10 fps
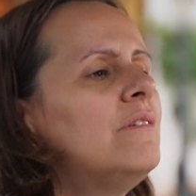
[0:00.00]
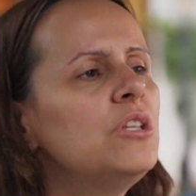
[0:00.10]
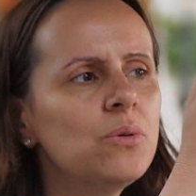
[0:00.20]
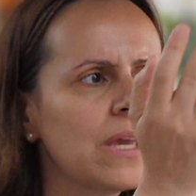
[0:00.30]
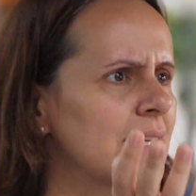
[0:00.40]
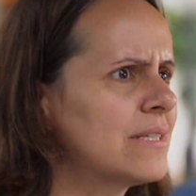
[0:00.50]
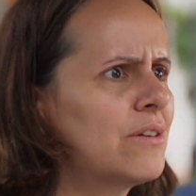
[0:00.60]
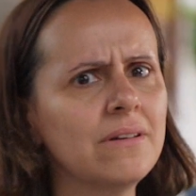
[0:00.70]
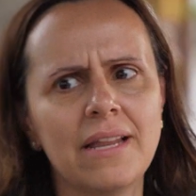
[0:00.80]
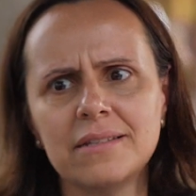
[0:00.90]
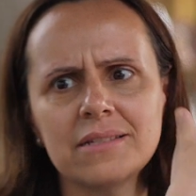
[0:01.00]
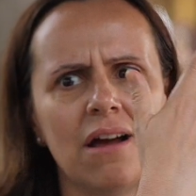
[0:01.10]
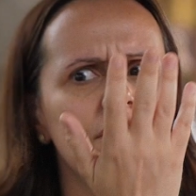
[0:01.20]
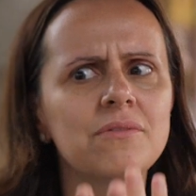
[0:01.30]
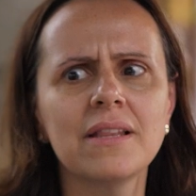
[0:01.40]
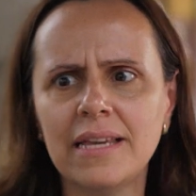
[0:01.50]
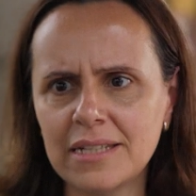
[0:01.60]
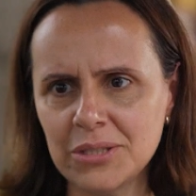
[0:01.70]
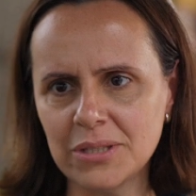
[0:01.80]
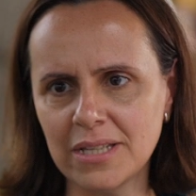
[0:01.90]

new cancer that is unrelated to